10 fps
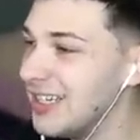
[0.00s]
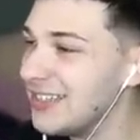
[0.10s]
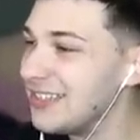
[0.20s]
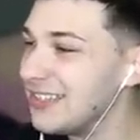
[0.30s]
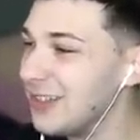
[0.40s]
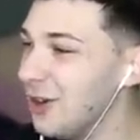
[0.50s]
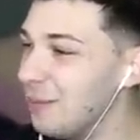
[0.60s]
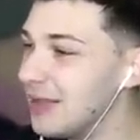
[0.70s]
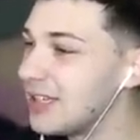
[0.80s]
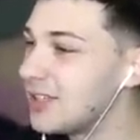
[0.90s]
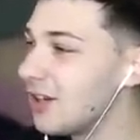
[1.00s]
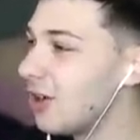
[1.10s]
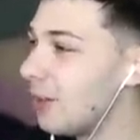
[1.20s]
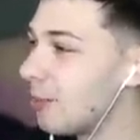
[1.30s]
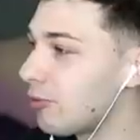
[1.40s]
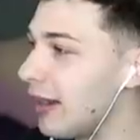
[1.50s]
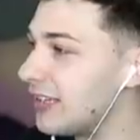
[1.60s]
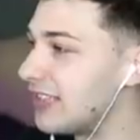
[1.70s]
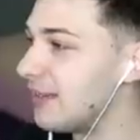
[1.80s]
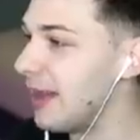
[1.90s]
Stupid good old
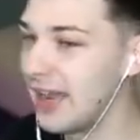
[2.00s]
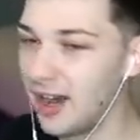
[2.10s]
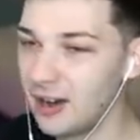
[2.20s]
Bryson, man.